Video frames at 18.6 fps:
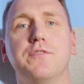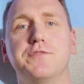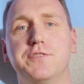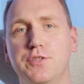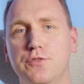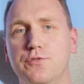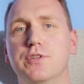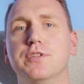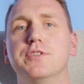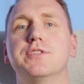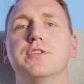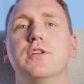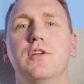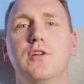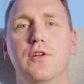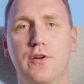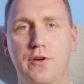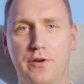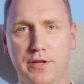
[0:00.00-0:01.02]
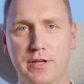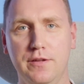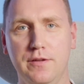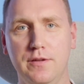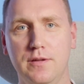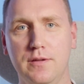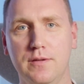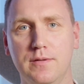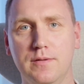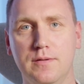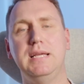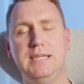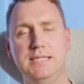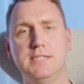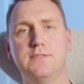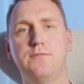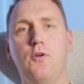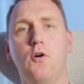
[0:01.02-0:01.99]
of students' learning,
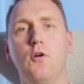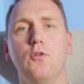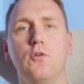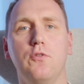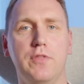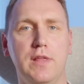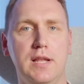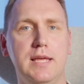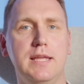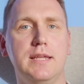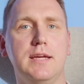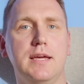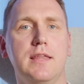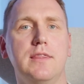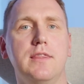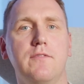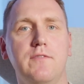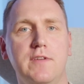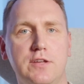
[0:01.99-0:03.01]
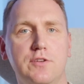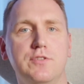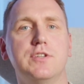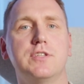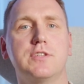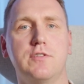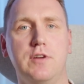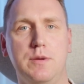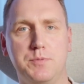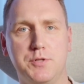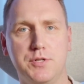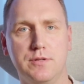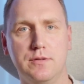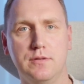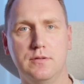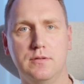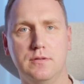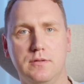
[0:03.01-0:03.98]
please follow the link in the video
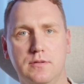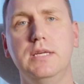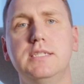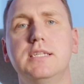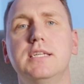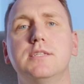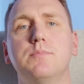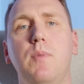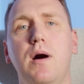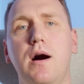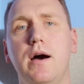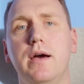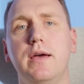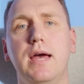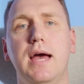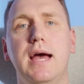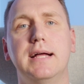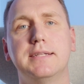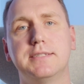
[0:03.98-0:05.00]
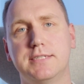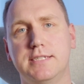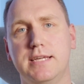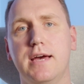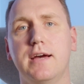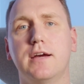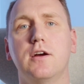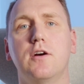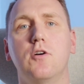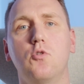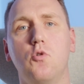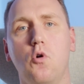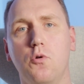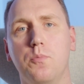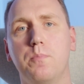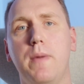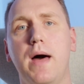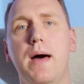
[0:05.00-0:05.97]
description. This is my EdTech
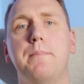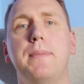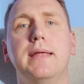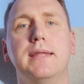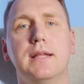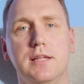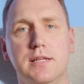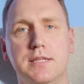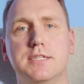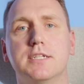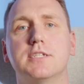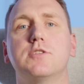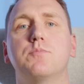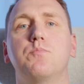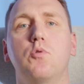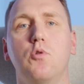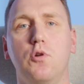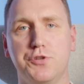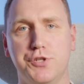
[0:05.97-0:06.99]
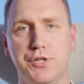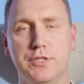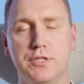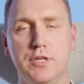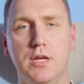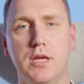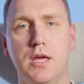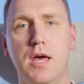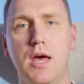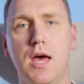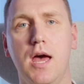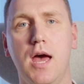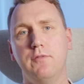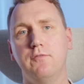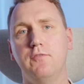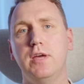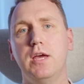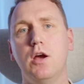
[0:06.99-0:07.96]
Roadmap Analytics project,
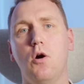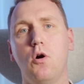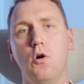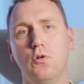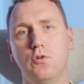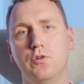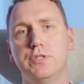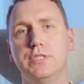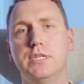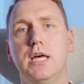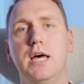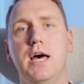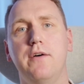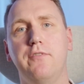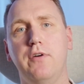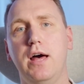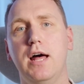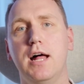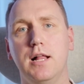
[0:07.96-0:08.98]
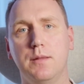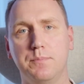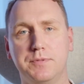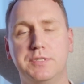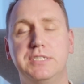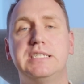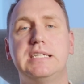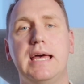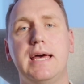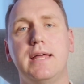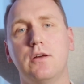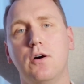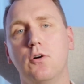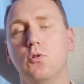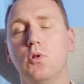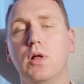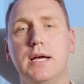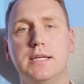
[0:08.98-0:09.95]
and we already have helped 10
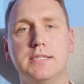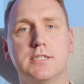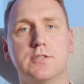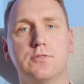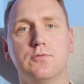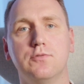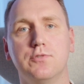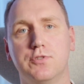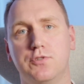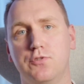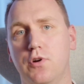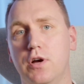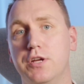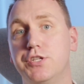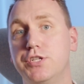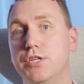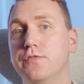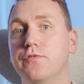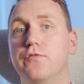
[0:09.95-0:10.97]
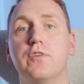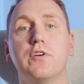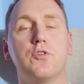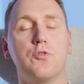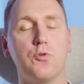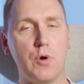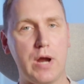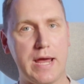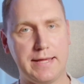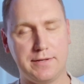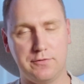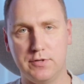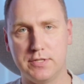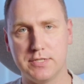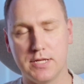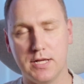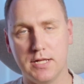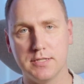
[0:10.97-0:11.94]
online schools to achieve great
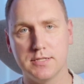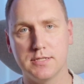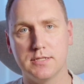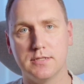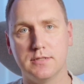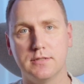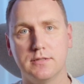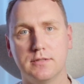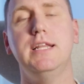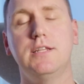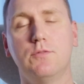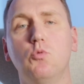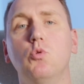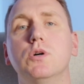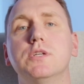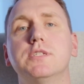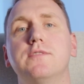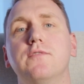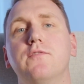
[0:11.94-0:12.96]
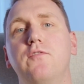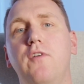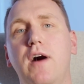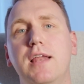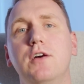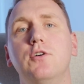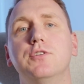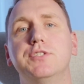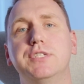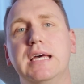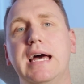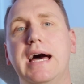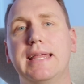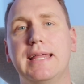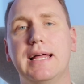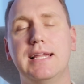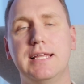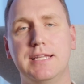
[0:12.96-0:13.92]
results. It was Valiotti
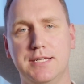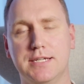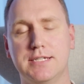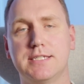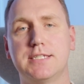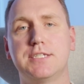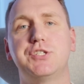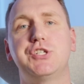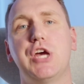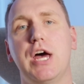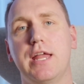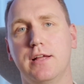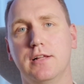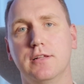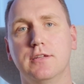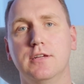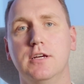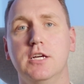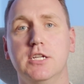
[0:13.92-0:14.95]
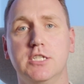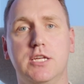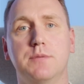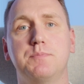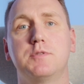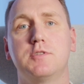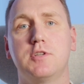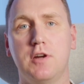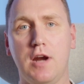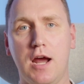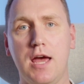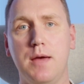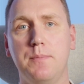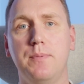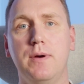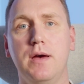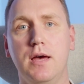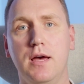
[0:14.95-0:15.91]
Analytics channel.
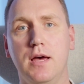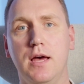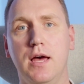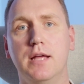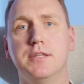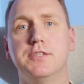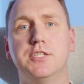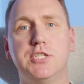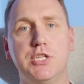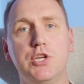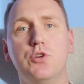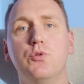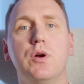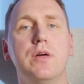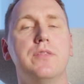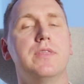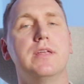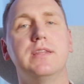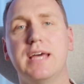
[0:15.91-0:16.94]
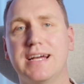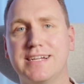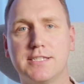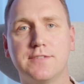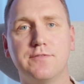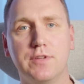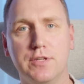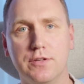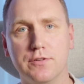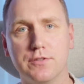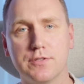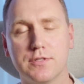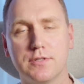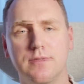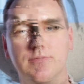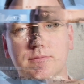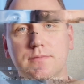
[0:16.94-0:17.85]
Subscribe and see you in the next videos.